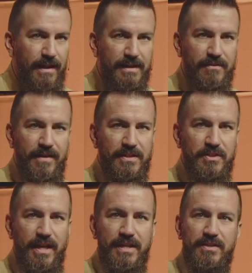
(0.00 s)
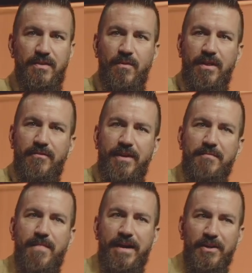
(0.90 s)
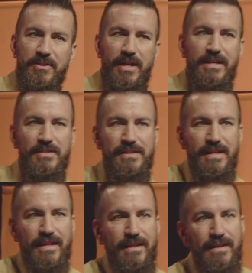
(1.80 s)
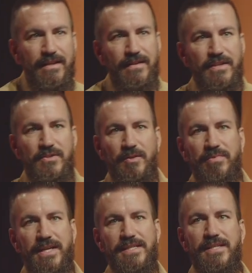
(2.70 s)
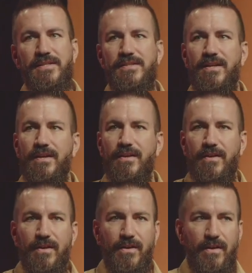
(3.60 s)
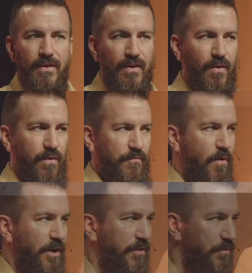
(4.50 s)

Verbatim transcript: and lots of things changed. And one of the very minor changes that, that took place is we've walked